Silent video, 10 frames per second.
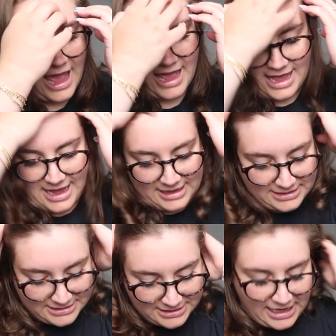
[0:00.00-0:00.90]

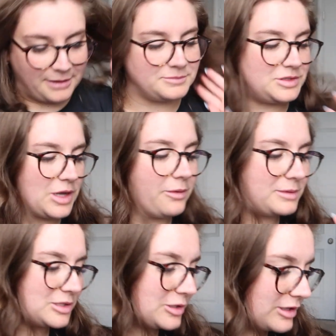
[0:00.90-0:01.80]
And yeah, so I'm
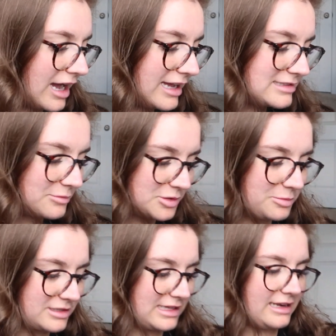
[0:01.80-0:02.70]
going to show you guys. I'm
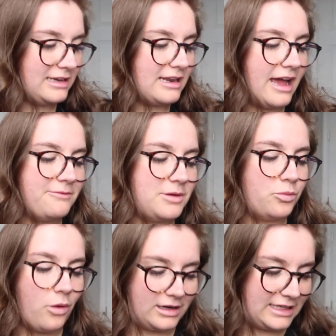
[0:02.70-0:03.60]
super excited. I've
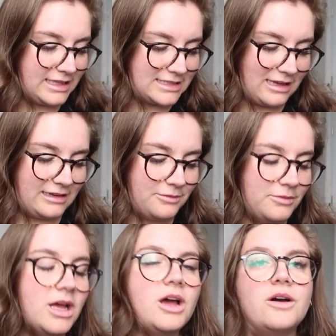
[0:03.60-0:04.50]
been wanting this
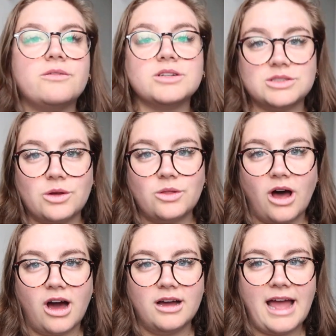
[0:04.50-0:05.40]
item for so
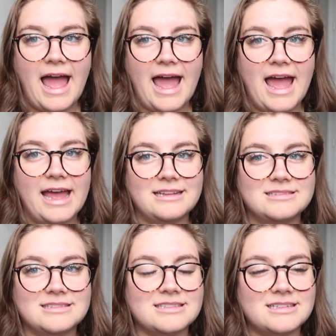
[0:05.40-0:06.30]
long,
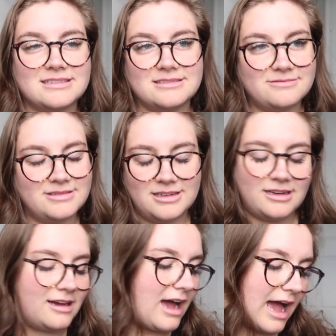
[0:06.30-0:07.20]
and
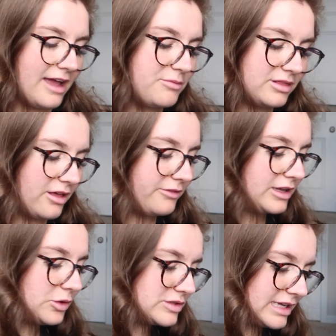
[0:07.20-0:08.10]
I've been
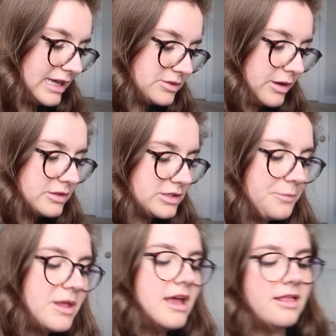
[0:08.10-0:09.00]
loving using it as well.
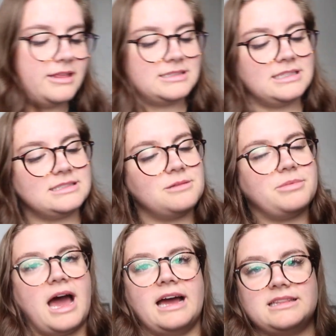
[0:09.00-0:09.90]
So this is the
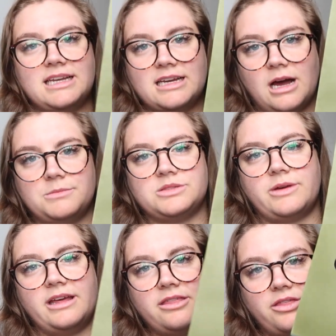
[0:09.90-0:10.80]
bag that it comes
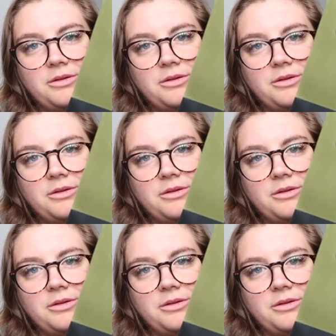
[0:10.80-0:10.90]
with.